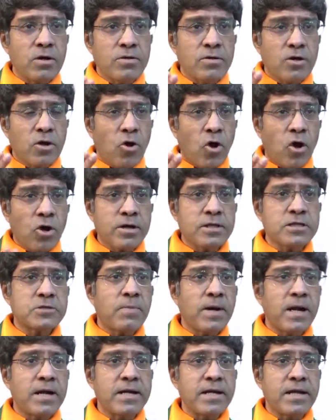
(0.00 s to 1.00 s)
the Congress
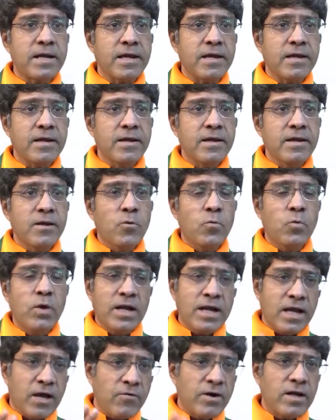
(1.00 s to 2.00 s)
party will
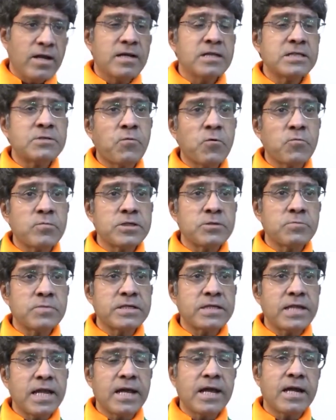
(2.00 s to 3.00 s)
never learn from its
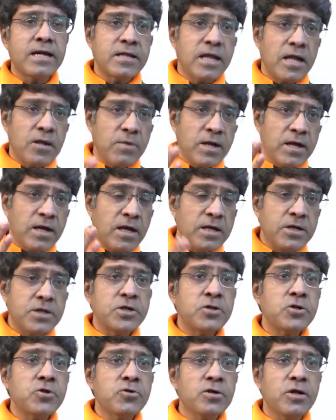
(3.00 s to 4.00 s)
mistake, and they'll
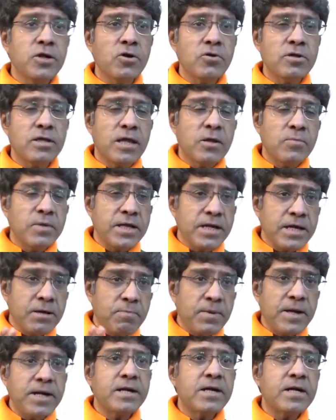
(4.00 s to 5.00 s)
be
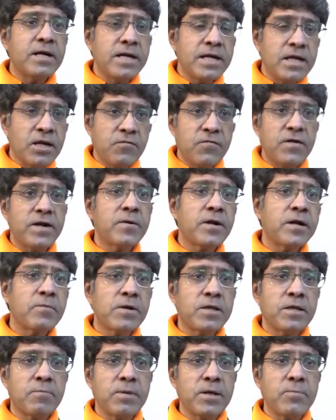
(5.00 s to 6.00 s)
repeatedly defeated
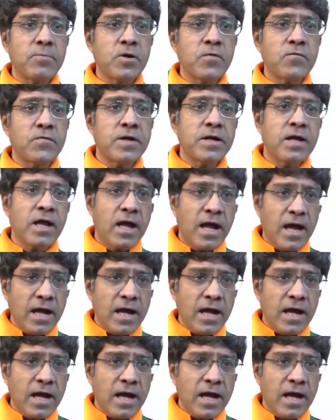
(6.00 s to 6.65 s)
by the people of India.